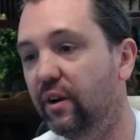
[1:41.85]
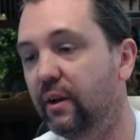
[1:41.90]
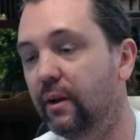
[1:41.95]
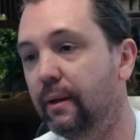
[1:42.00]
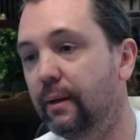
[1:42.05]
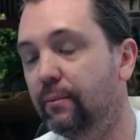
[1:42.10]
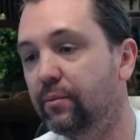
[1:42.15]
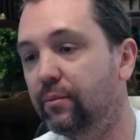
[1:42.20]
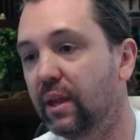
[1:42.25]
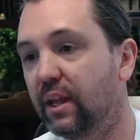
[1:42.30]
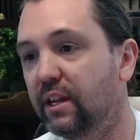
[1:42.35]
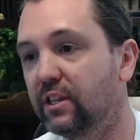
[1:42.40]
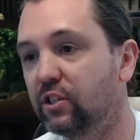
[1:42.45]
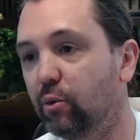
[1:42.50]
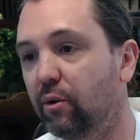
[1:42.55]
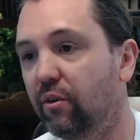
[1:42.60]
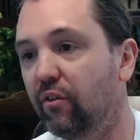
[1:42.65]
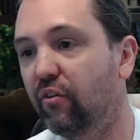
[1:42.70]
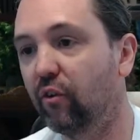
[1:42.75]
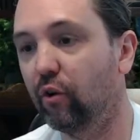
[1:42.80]
and it's
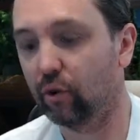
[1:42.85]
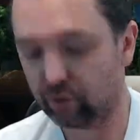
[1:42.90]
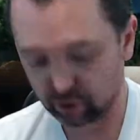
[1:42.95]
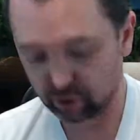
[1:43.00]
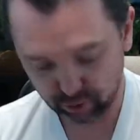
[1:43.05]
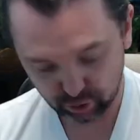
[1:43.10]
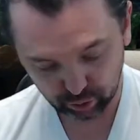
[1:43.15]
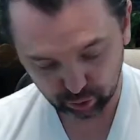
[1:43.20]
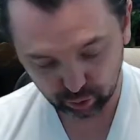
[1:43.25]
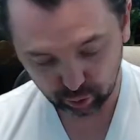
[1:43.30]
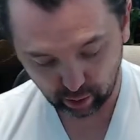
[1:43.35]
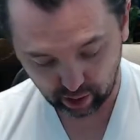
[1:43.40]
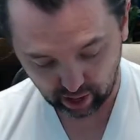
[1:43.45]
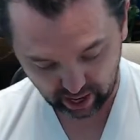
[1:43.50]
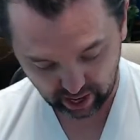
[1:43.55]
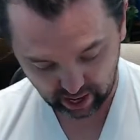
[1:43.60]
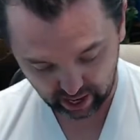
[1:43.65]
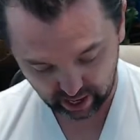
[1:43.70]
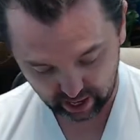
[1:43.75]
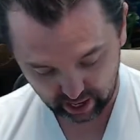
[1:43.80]
referred to
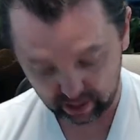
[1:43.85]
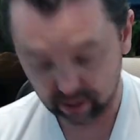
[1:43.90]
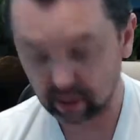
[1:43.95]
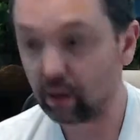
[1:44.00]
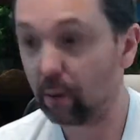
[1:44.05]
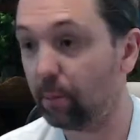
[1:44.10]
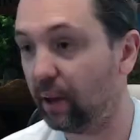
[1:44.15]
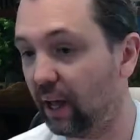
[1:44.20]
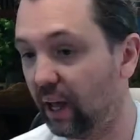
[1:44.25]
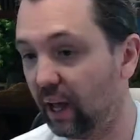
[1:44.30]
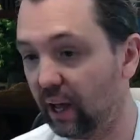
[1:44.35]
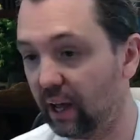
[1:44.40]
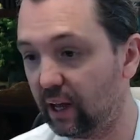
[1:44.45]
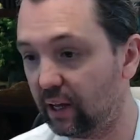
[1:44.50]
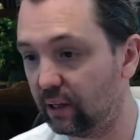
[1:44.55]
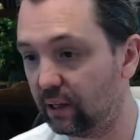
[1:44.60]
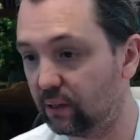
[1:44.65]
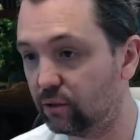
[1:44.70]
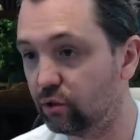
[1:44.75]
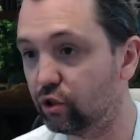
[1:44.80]
on page